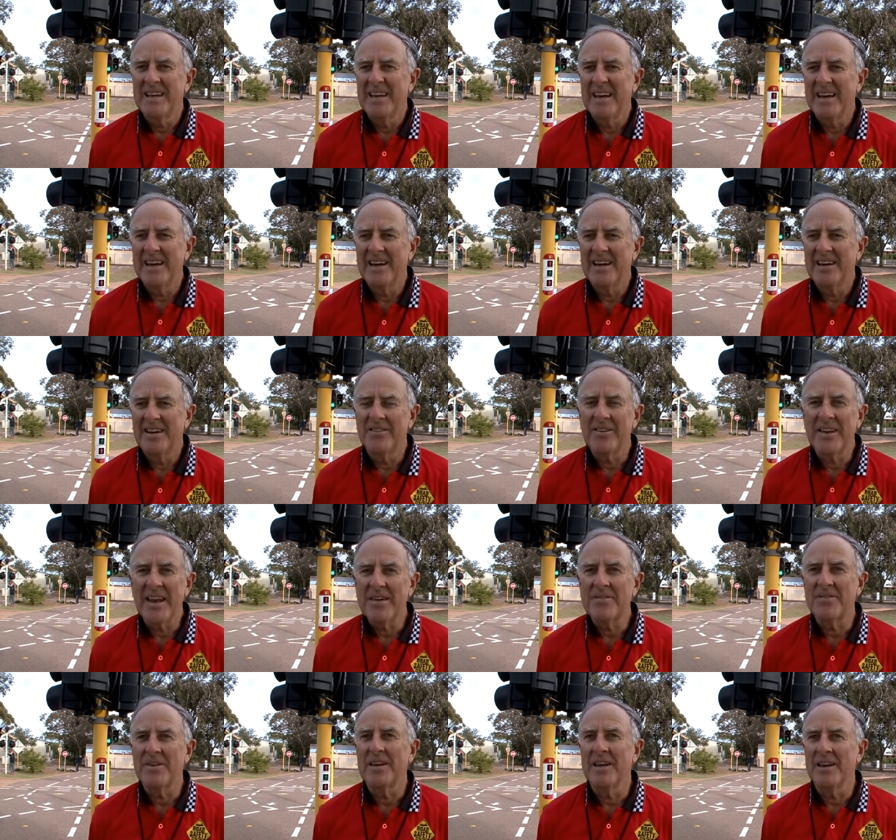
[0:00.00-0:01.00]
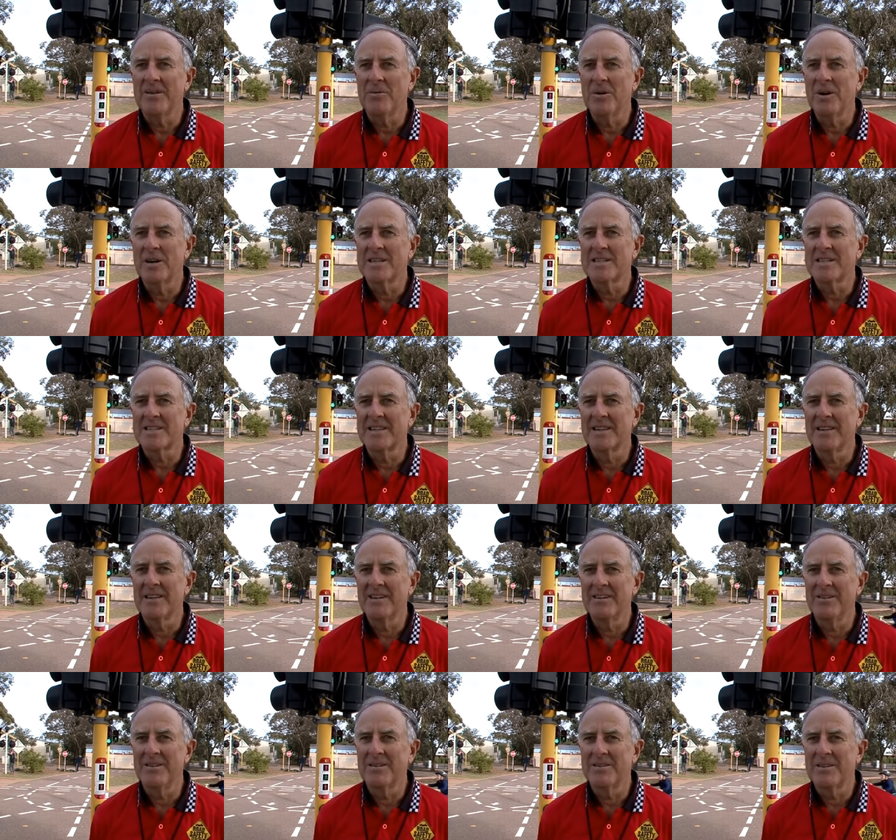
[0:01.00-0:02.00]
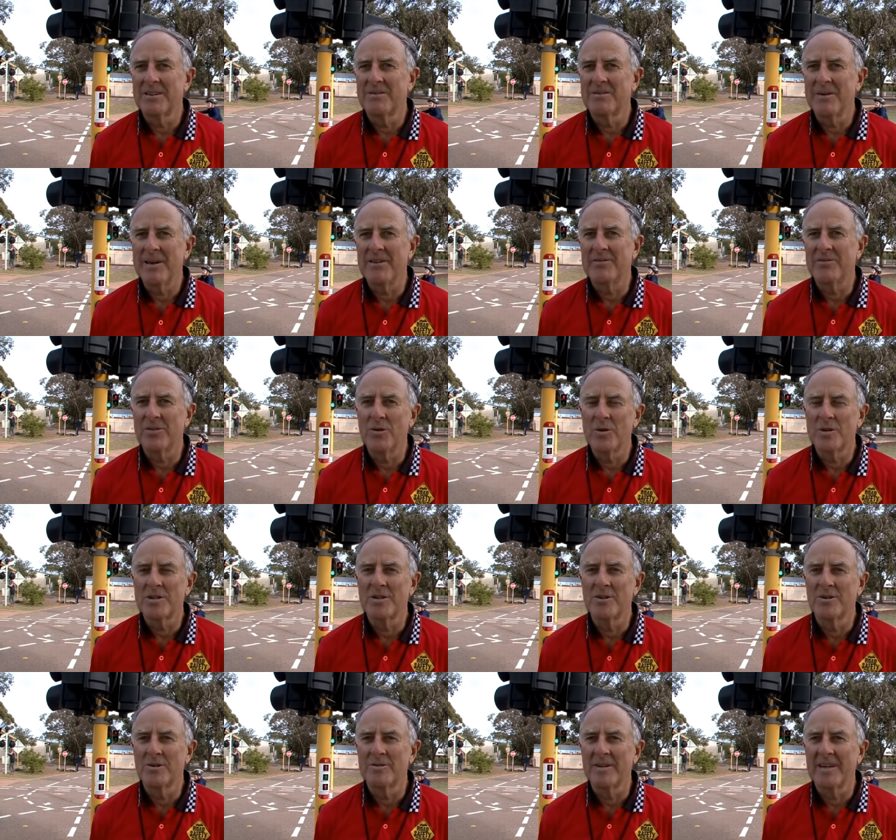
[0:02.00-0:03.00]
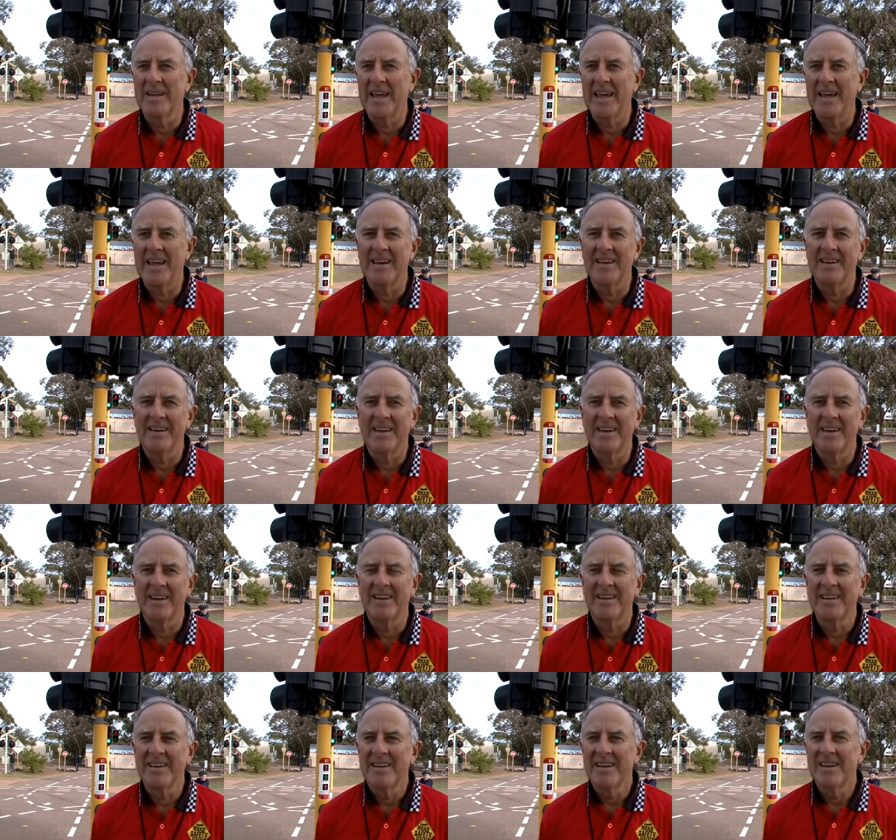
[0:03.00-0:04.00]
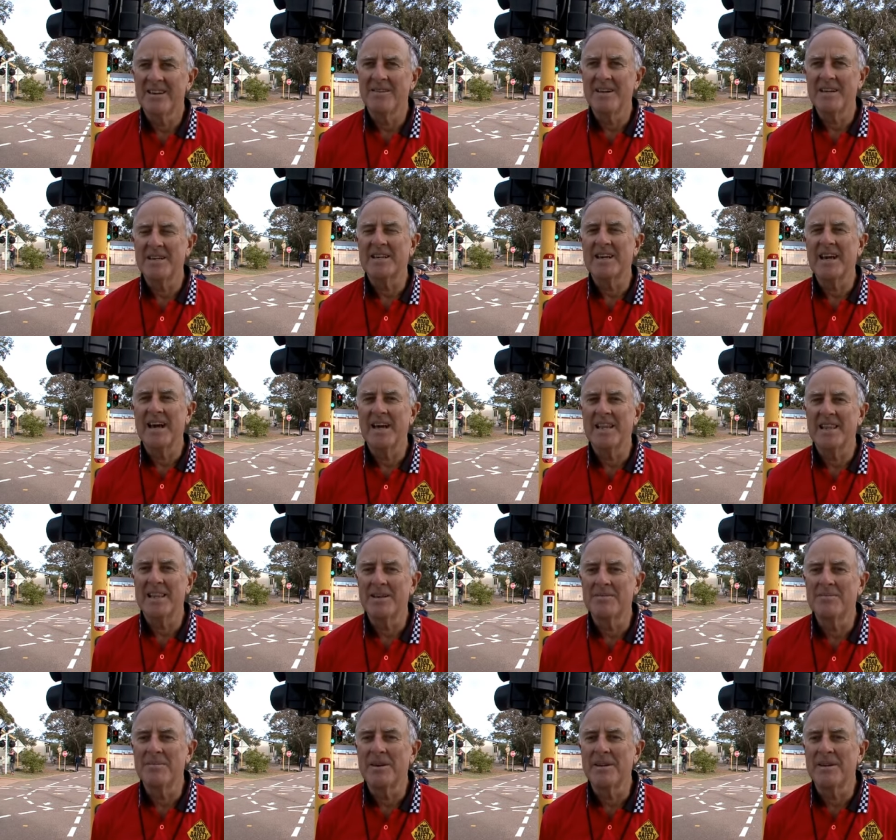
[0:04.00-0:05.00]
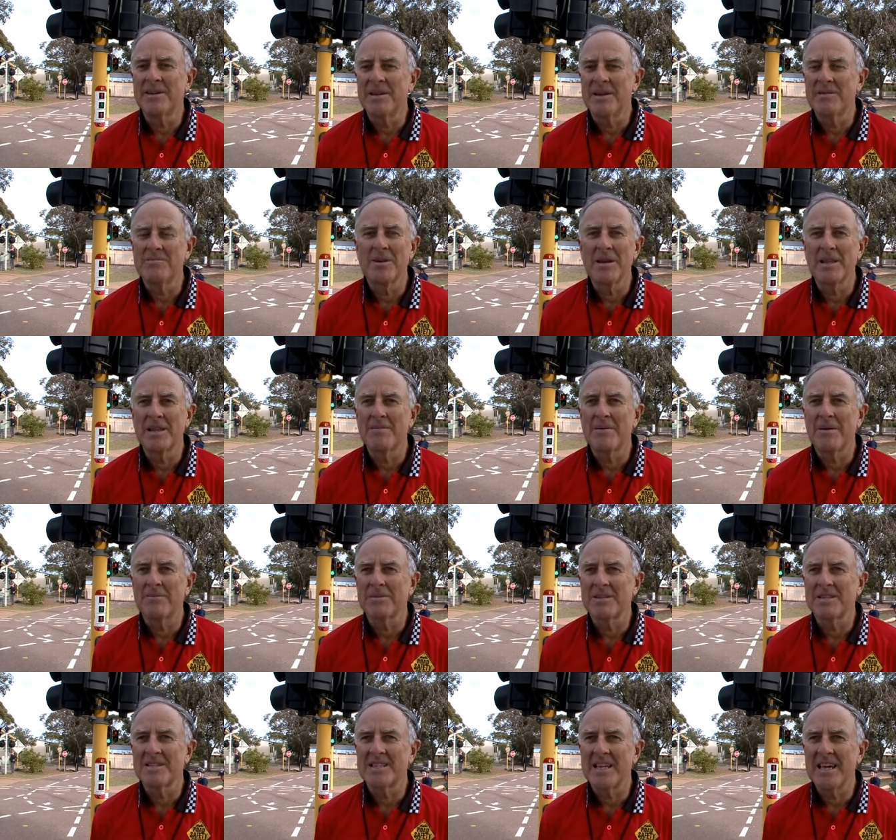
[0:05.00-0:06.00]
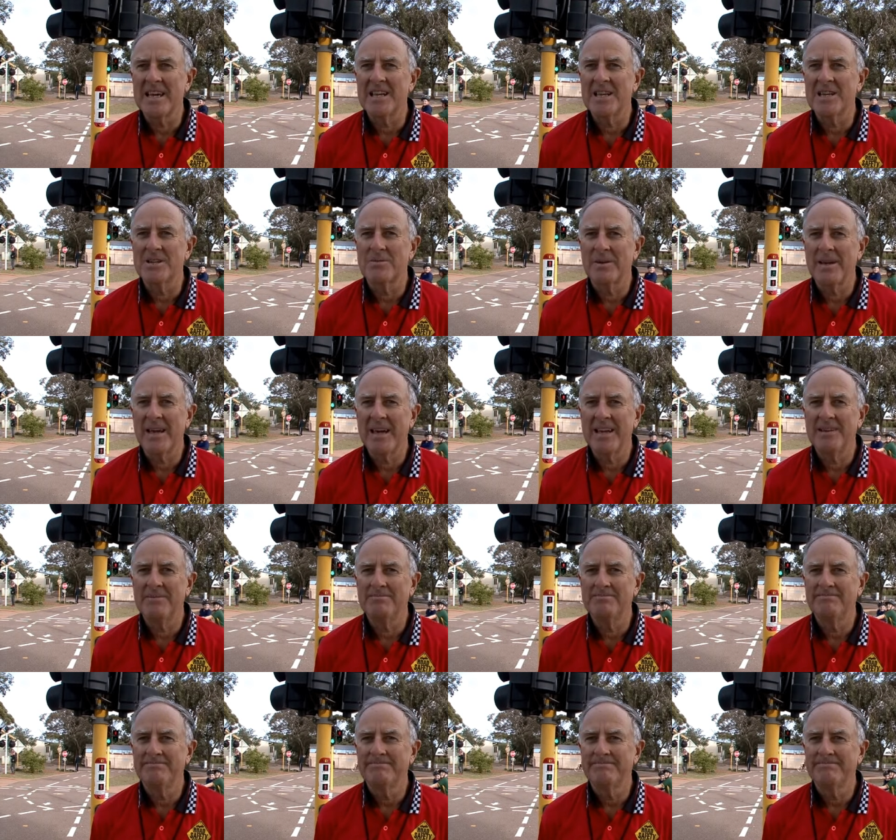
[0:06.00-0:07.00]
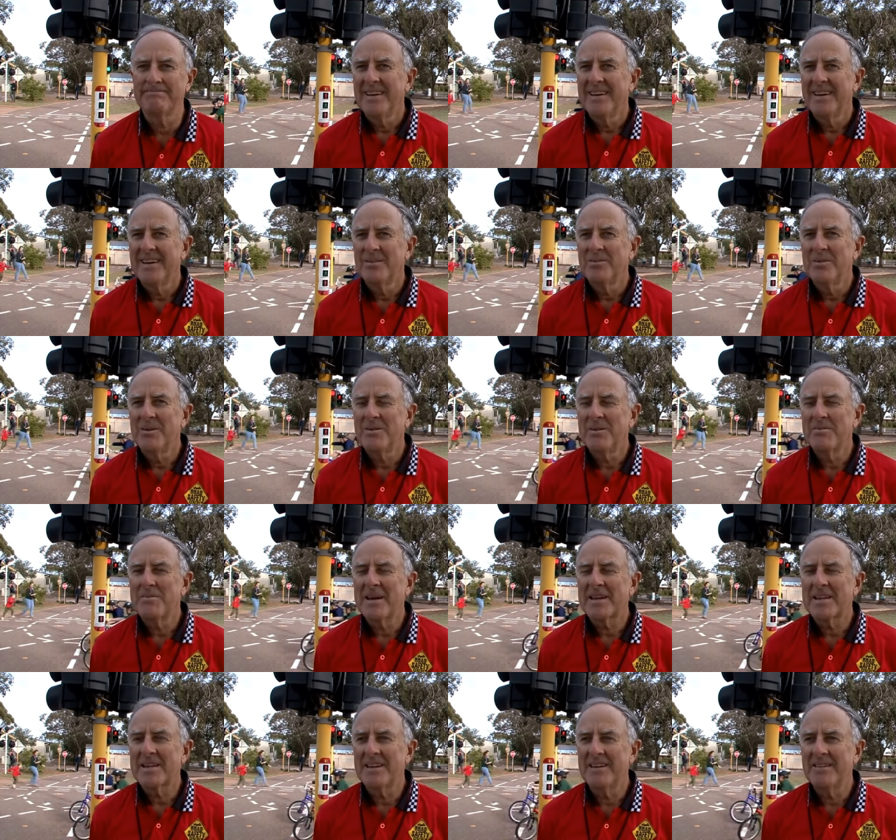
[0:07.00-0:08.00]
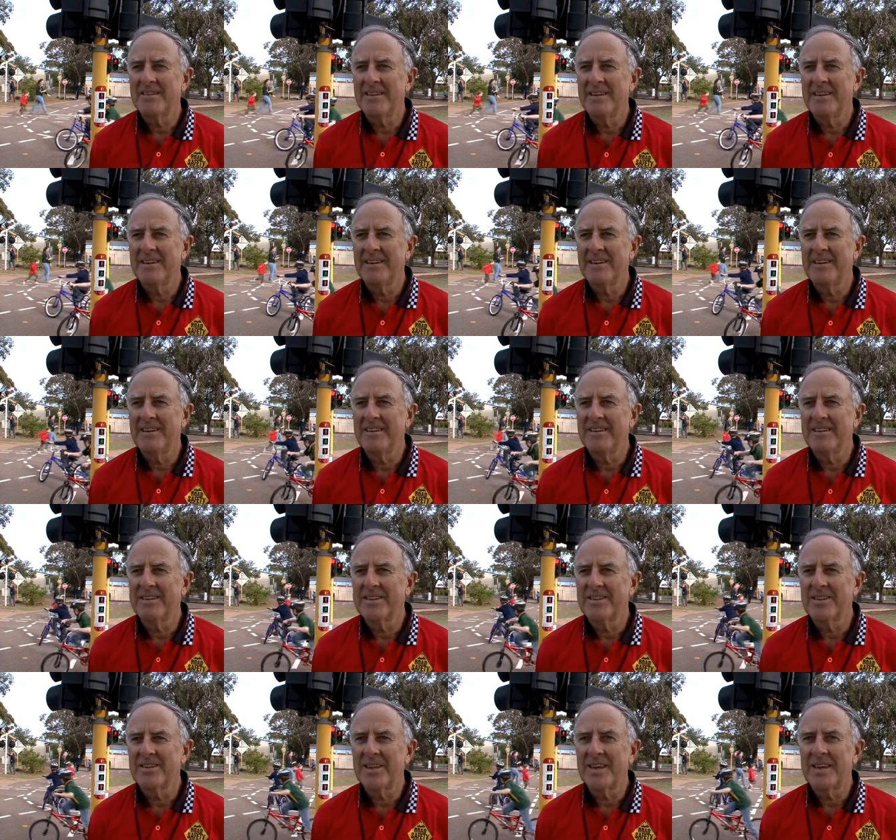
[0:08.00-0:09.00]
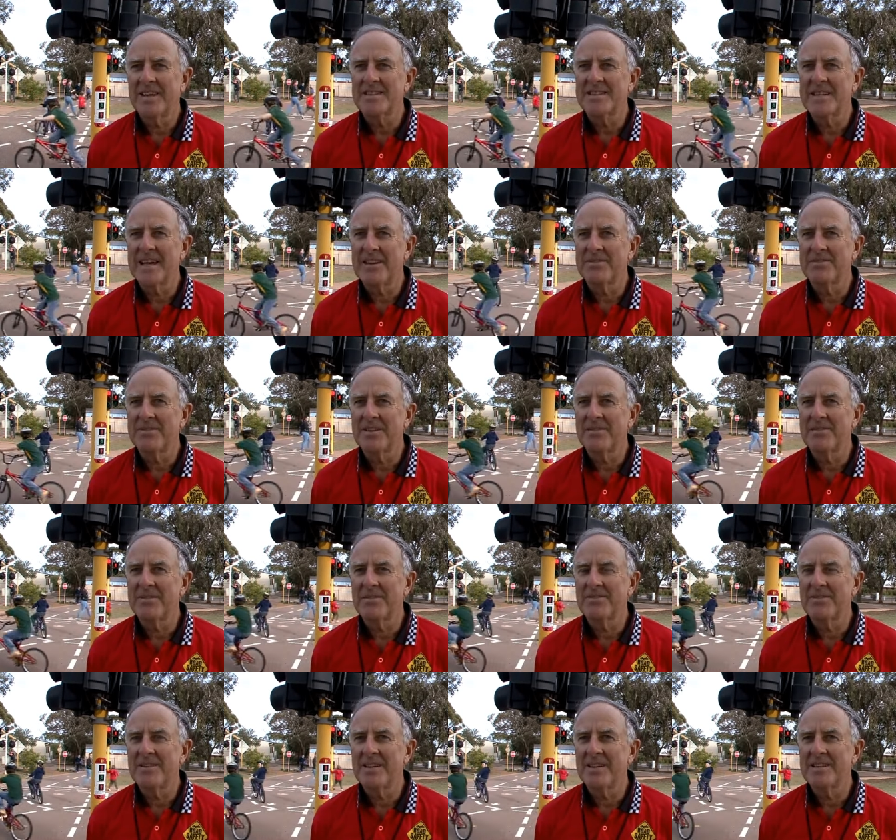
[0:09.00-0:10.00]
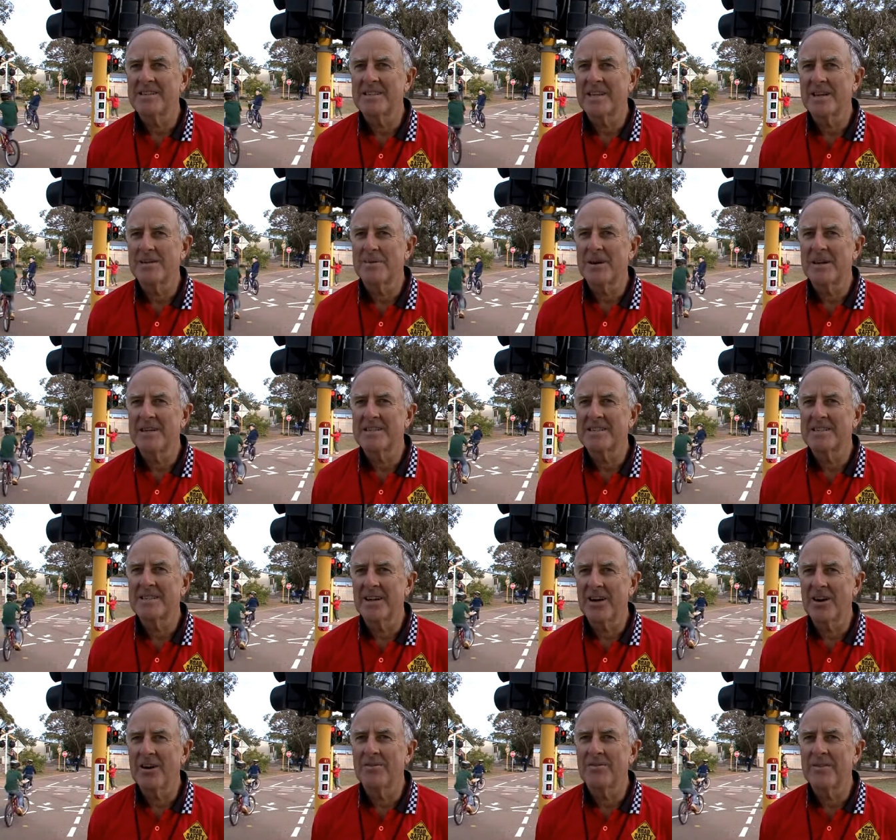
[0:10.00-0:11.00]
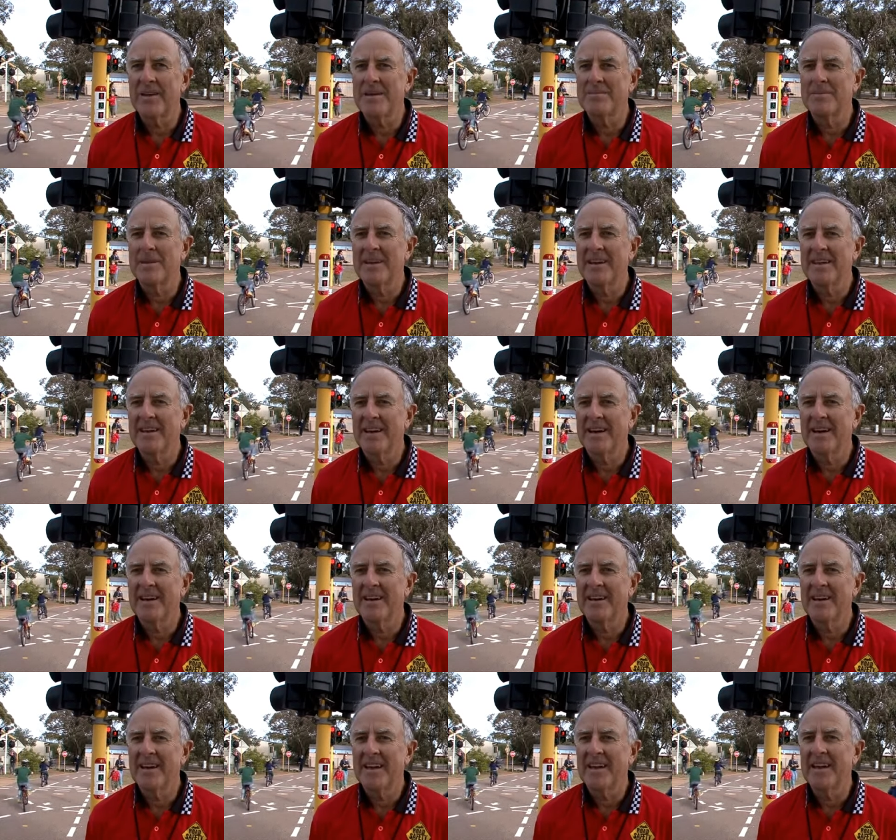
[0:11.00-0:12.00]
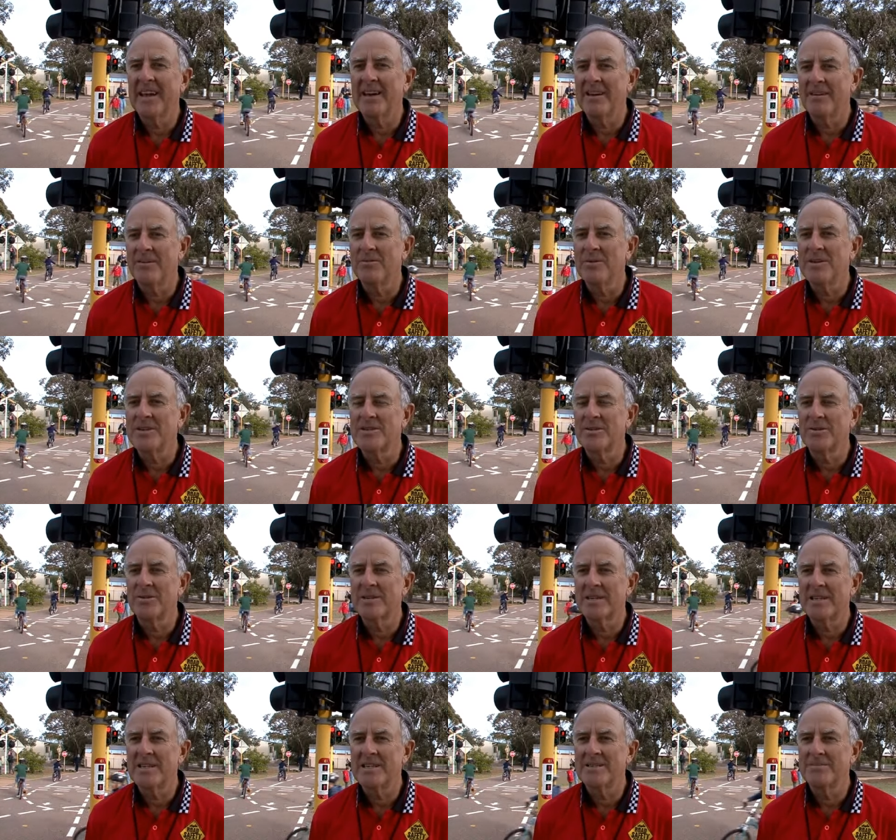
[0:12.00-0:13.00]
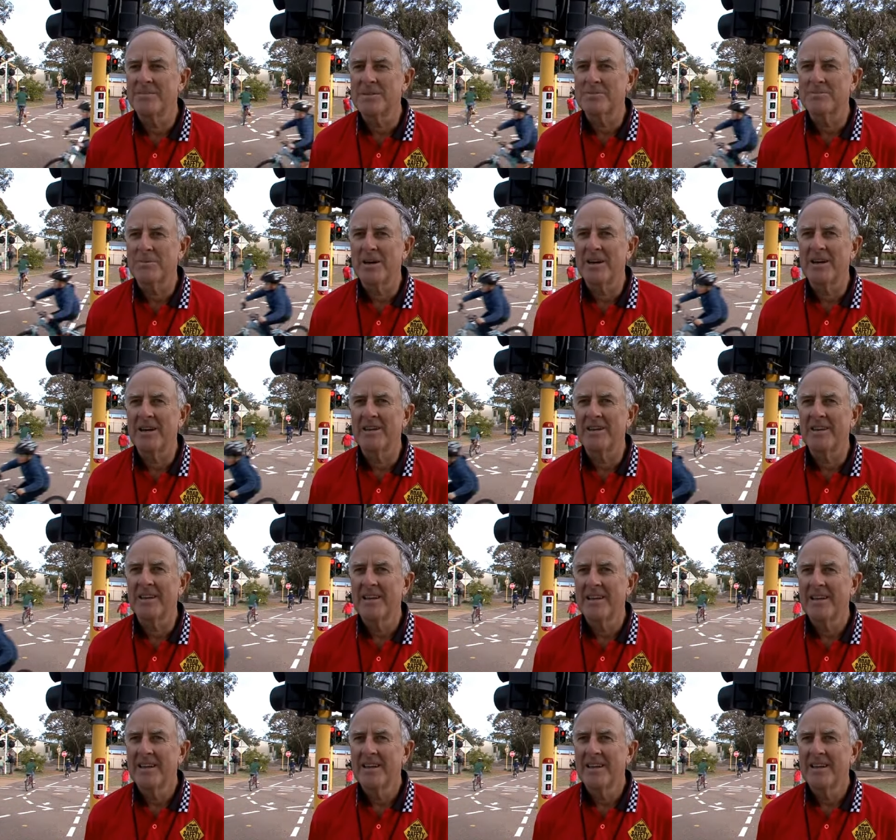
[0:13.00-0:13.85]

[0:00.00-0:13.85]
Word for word: uh of an effort it was to, to their four children and uh, to educate them and, and, bring them up to the standards we had. We were back there in 2008 for the 50 year celebration, the whole family, uh, and our original teacher, Miss Brown,